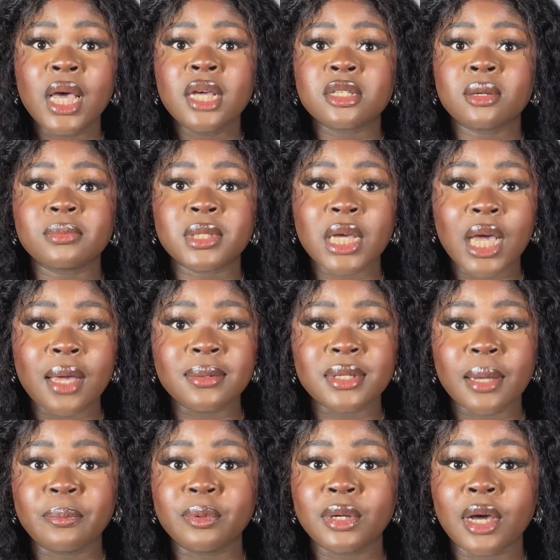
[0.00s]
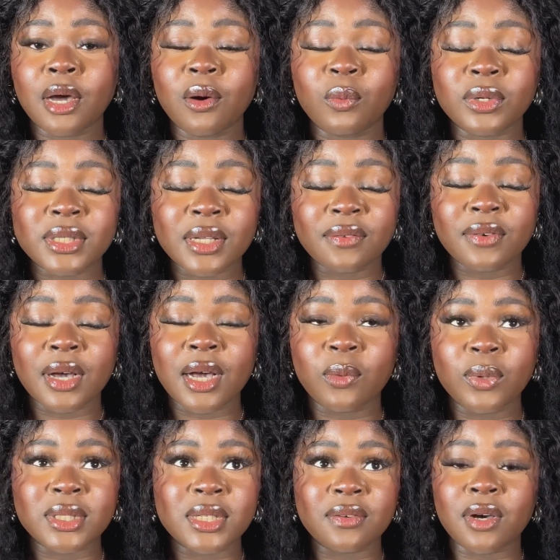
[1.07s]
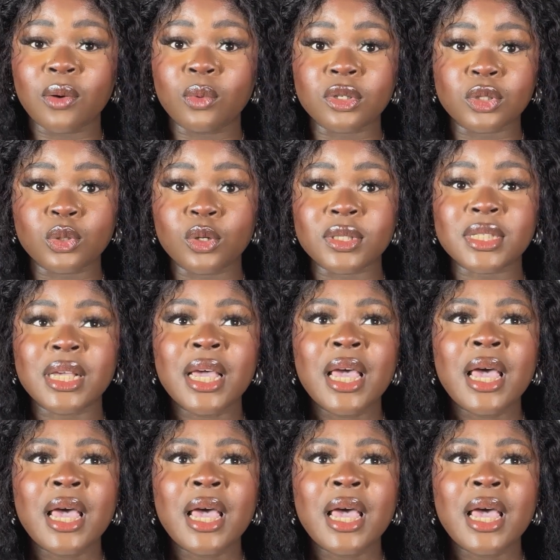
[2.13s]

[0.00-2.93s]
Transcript: Sometimes I put out whatnot.